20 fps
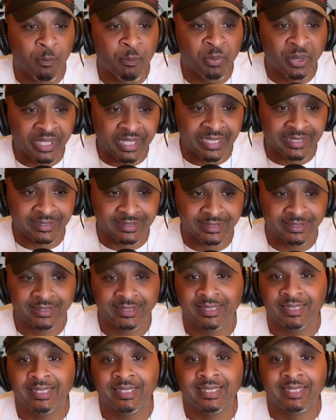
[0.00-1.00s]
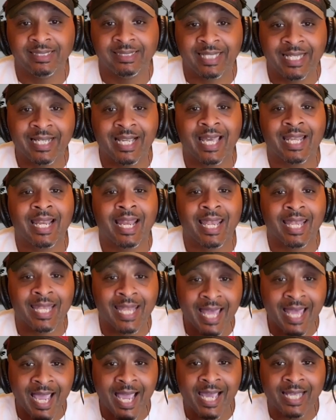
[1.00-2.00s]
but they got a
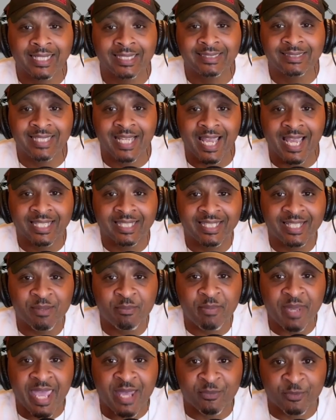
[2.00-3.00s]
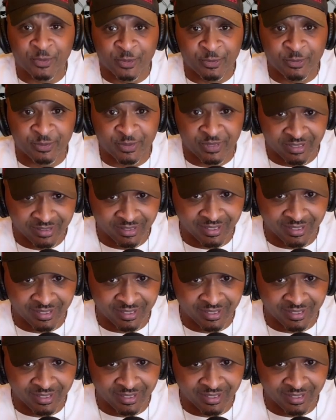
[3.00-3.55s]
lot of talent in Baton Rouge.